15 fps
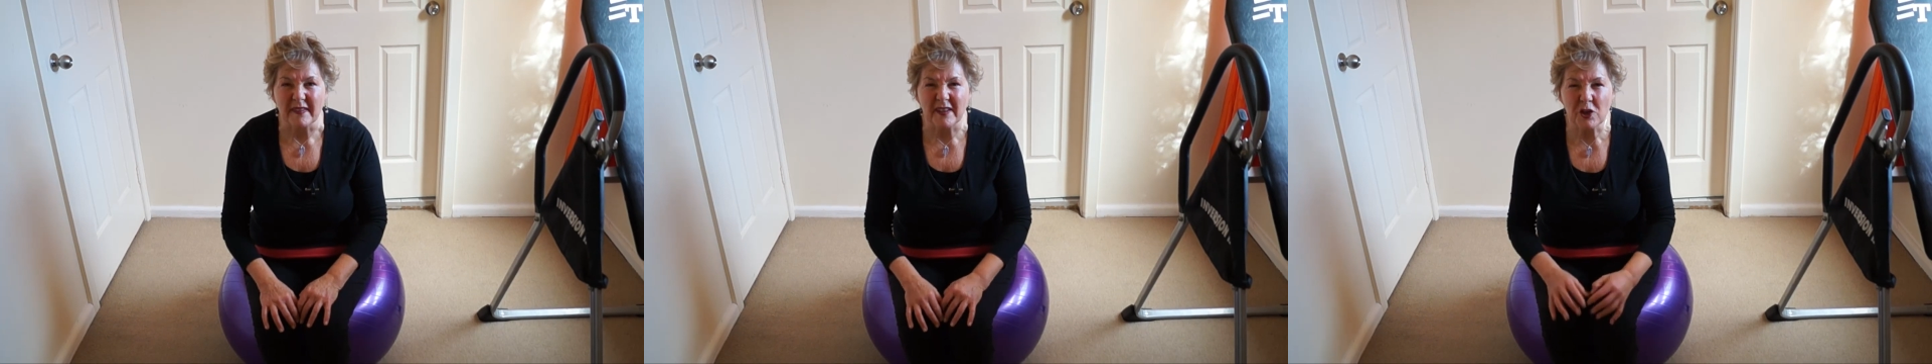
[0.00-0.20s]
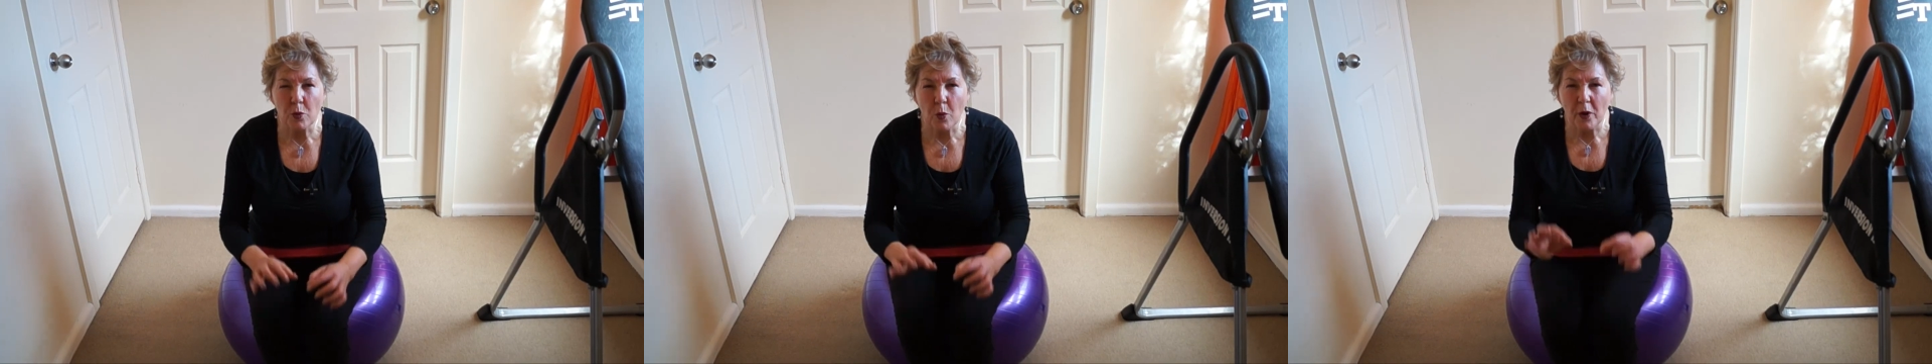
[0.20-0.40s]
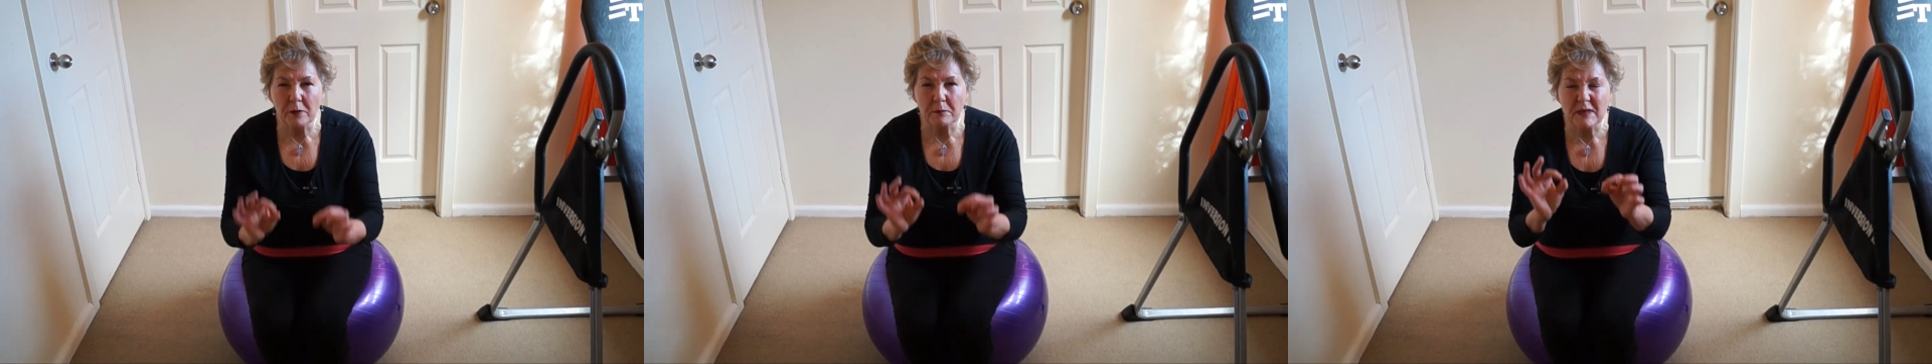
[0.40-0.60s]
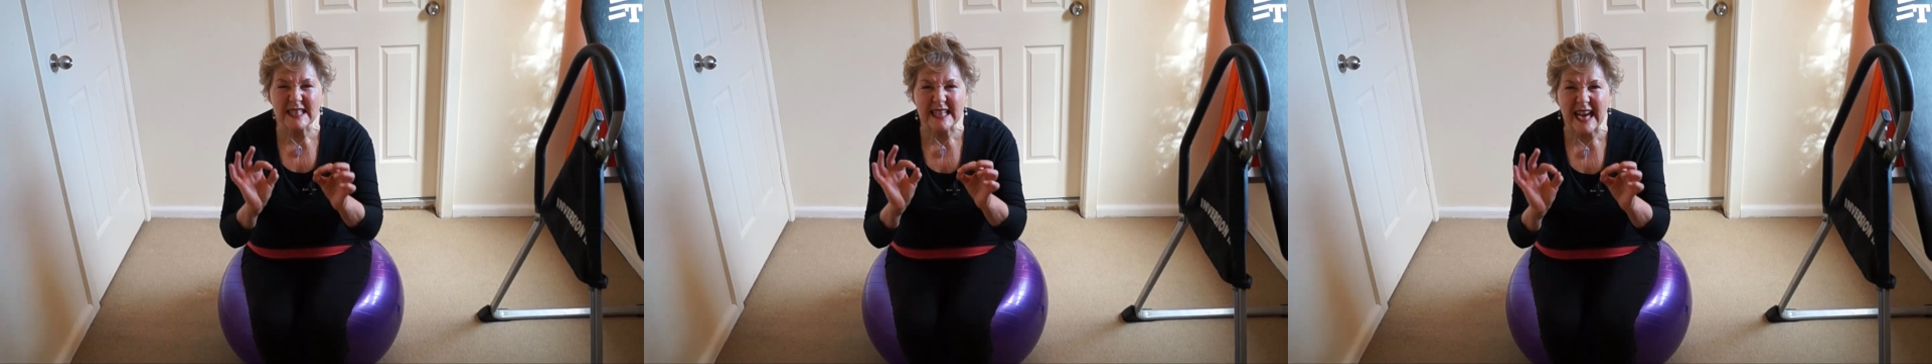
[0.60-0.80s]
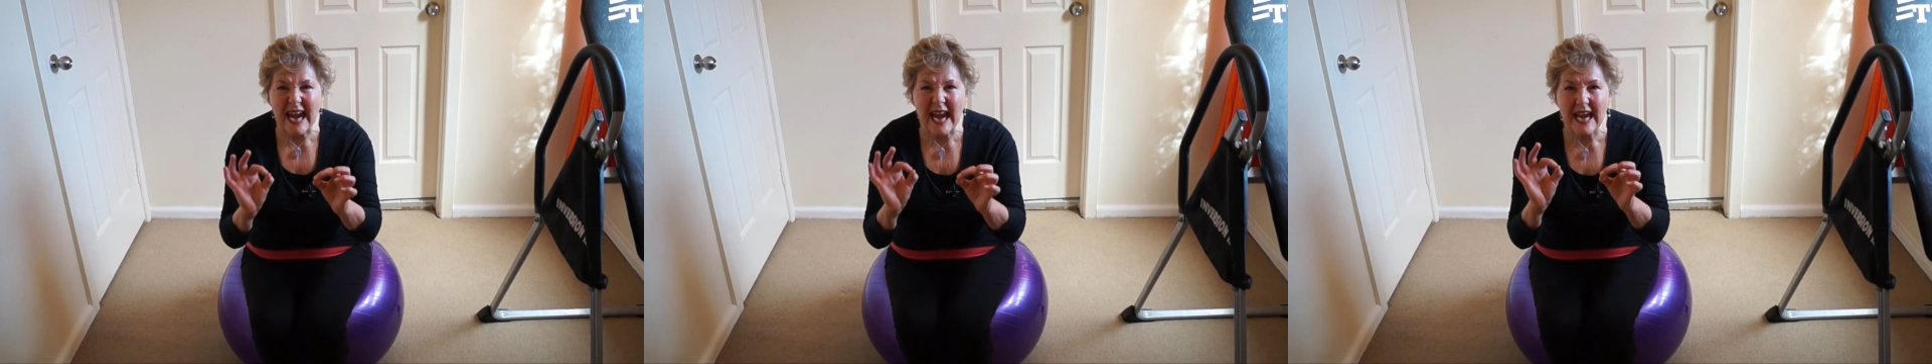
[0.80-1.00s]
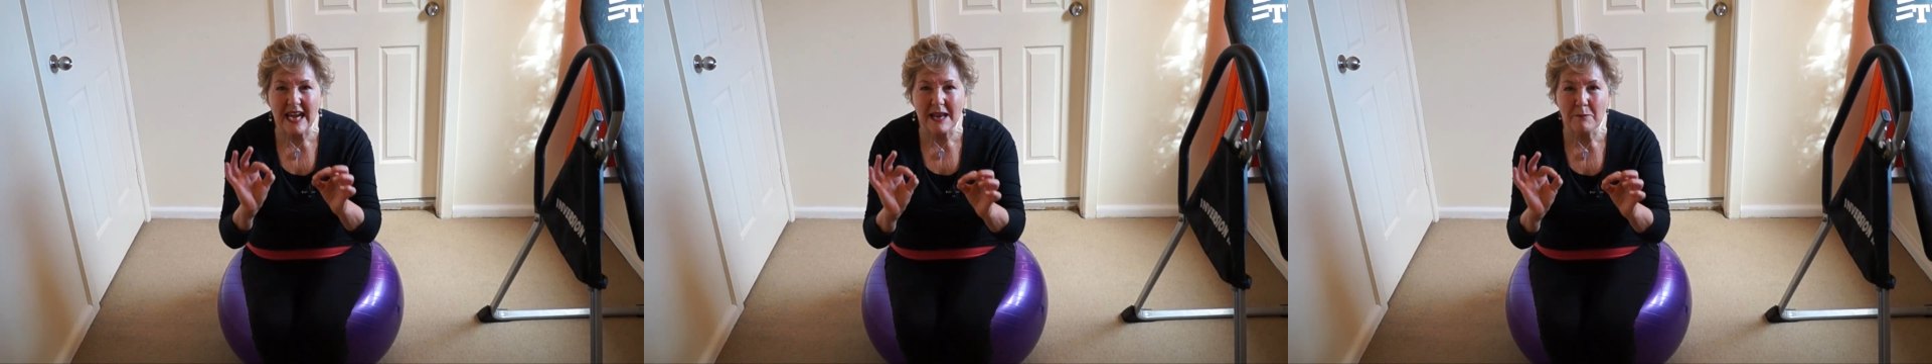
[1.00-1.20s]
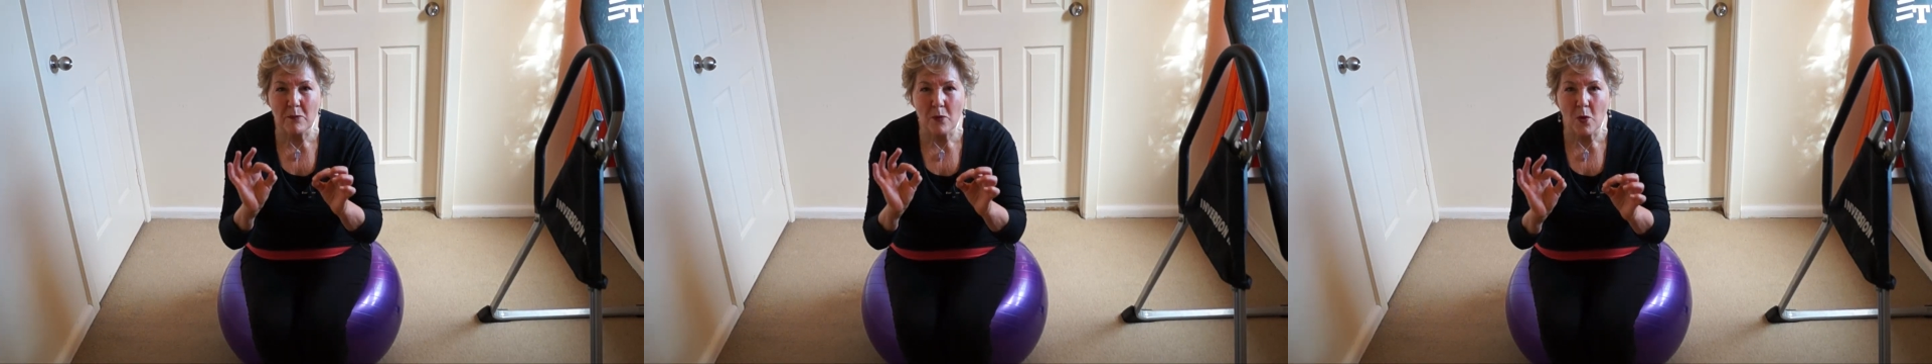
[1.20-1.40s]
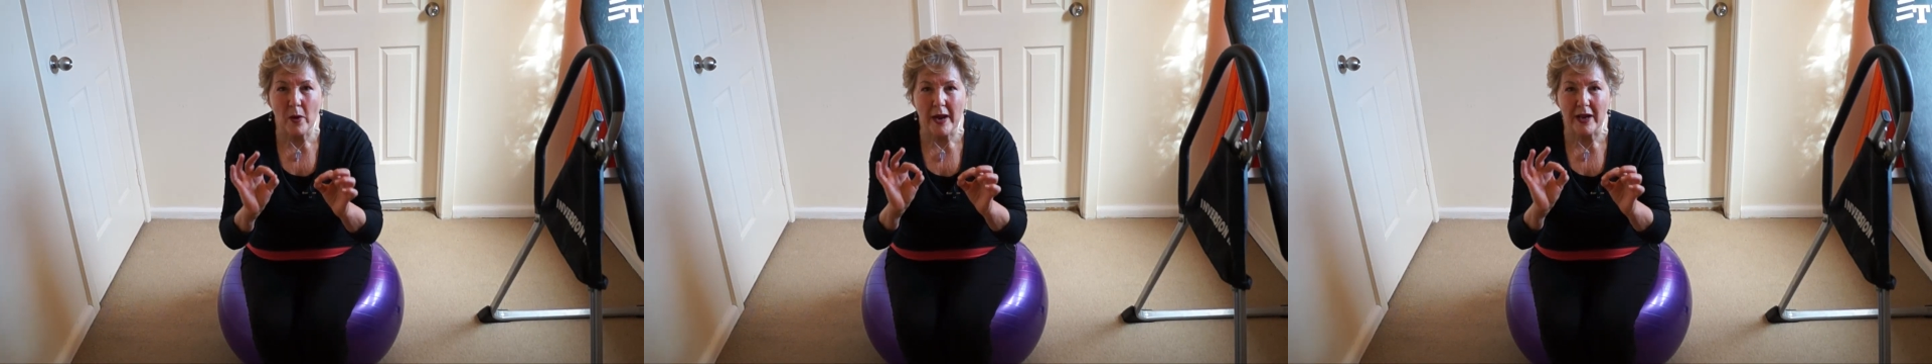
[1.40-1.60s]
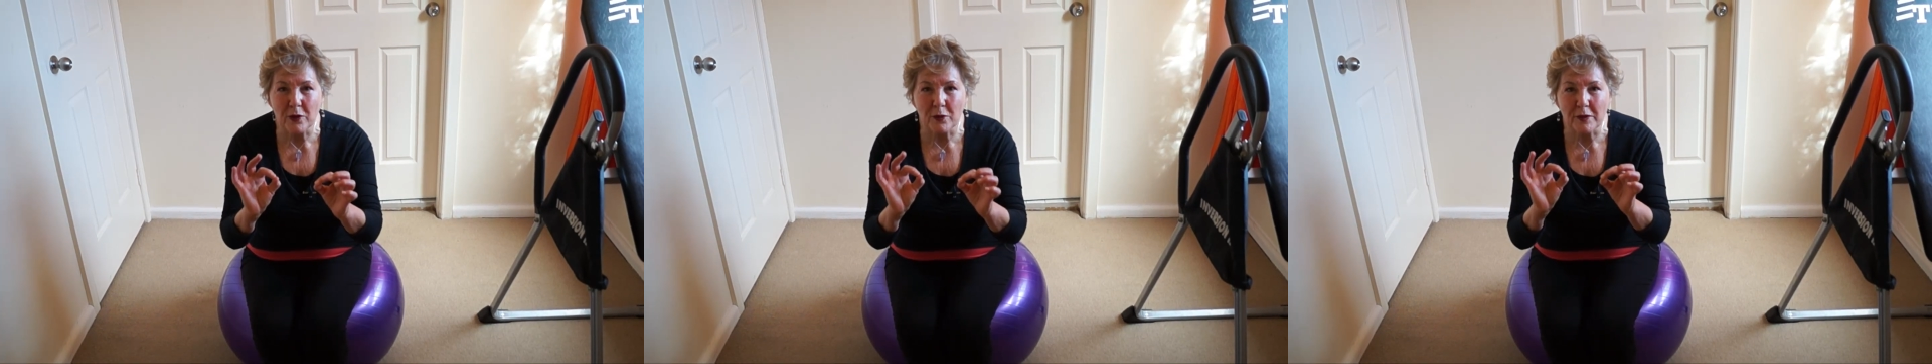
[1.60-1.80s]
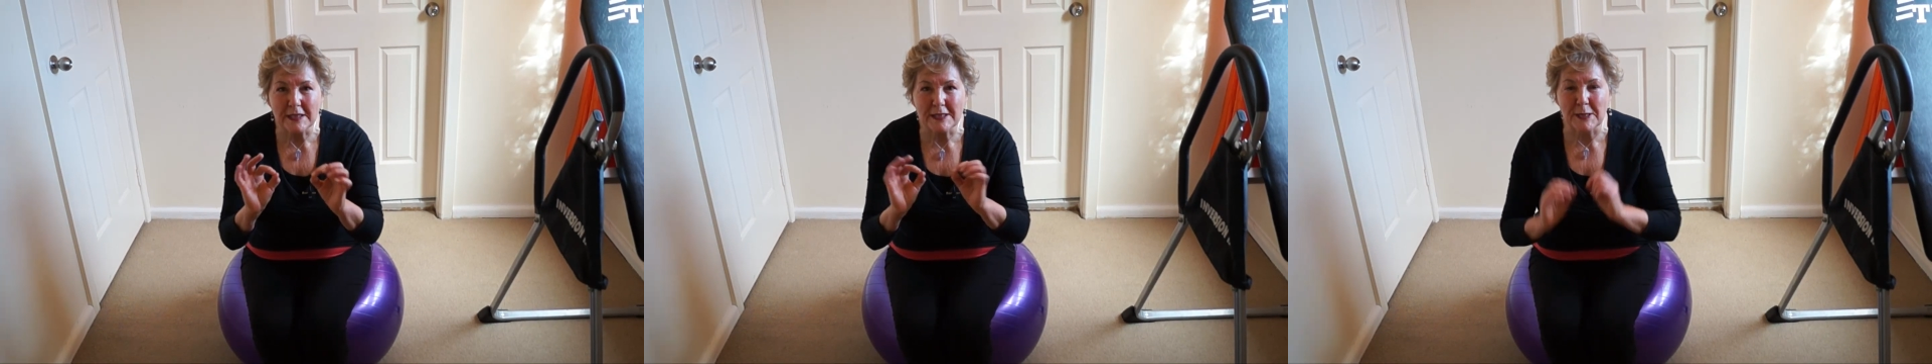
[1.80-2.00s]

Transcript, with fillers: Then you won't miss any more healthy